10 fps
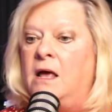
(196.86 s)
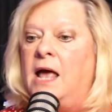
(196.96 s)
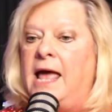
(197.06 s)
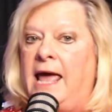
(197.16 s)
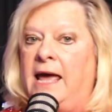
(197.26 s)

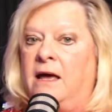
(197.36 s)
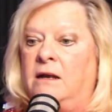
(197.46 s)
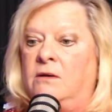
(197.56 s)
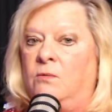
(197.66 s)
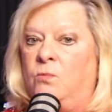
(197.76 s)

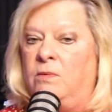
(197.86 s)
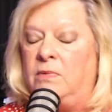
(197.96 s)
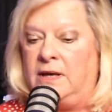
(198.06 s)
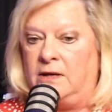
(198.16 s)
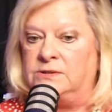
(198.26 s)
and
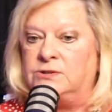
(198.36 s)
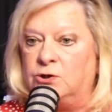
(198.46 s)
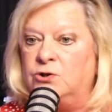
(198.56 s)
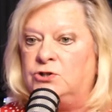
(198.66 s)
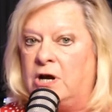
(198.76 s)
a
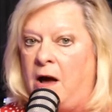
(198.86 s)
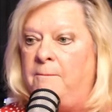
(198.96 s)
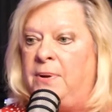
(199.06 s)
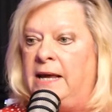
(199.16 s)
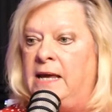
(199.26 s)
search
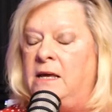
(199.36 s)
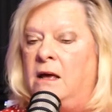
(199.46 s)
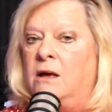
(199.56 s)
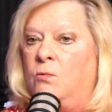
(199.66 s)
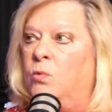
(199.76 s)
company
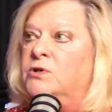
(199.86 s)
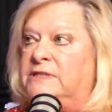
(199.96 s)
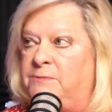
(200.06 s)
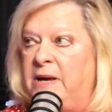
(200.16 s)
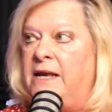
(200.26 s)
will
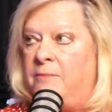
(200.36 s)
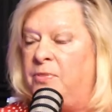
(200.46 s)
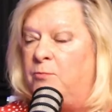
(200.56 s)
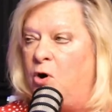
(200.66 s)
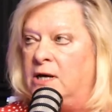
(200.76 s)
speed up the
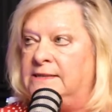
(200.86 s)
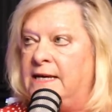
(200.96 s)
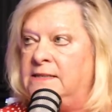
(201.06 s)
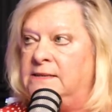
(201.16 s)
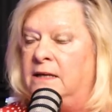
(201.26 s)

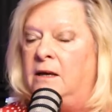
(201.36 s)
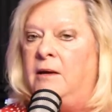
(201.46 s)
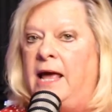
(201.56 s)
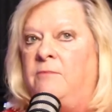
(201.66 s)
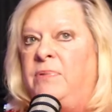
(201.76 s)
process
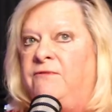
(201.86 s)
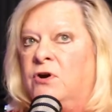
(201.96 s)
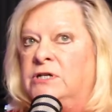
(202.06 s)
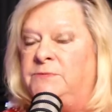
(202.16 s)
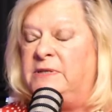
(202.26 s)
and be
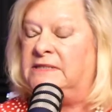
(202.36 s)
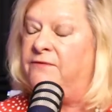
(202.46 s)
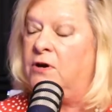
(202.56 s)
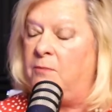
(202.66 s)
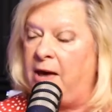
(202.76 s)
very
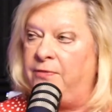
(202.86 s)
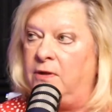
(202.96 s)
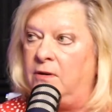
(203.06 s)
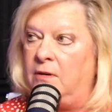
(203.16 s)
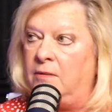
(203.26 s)
specific about
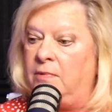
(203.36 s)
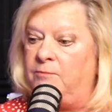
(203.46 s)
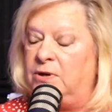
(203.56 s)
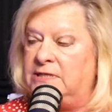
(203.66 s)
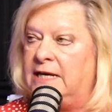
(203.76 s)
the
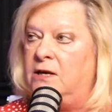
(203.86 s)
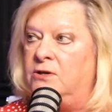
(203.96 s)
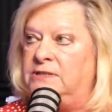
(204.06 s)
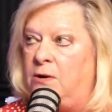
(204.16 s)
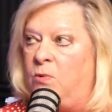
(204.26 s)

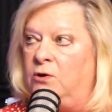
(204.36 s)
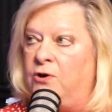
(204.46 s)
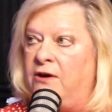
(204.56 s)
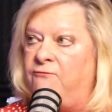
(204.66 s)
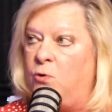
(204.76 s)
particulars that we're
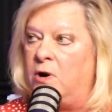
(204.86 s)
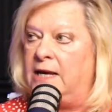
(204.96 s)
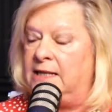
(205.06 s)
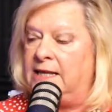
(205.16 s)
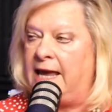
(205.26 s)
looking for
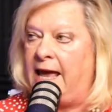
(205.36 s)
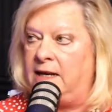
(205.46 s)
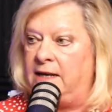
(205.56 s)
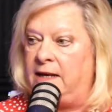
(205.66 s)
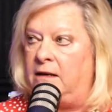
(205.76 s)
in the candidate.